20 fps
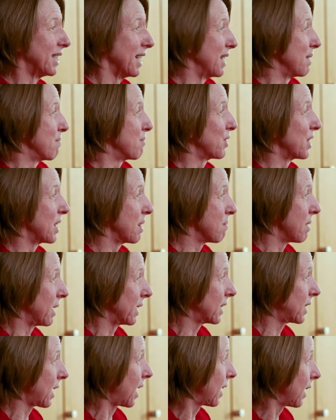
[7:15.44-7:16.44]
any money in
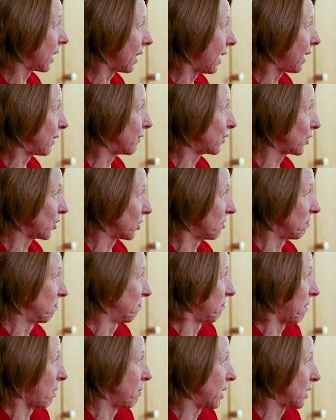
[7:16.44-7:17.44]
my entire life,
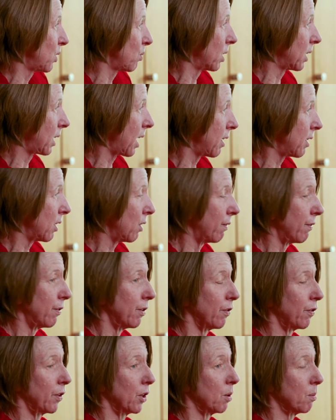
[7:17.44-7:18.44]
so I might as well carry on
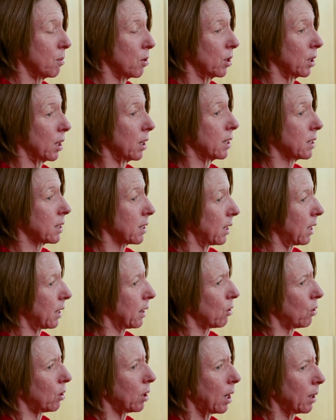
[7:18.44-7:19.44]
for a few more years. And I
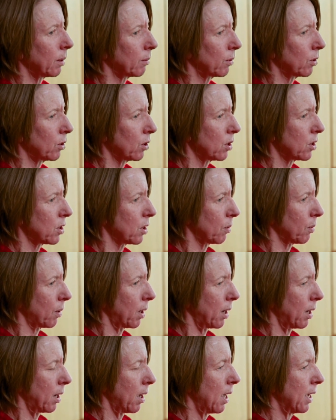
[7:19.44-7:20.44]
thought, I'm going to
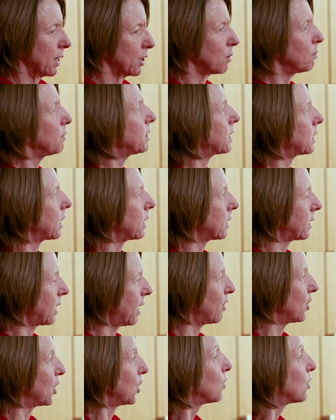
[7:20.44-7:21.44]
do somebody said,
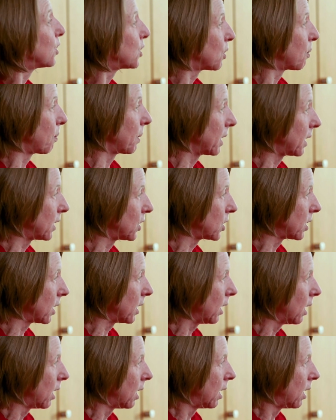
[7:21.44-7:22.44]
Sarah, you could do a PhD.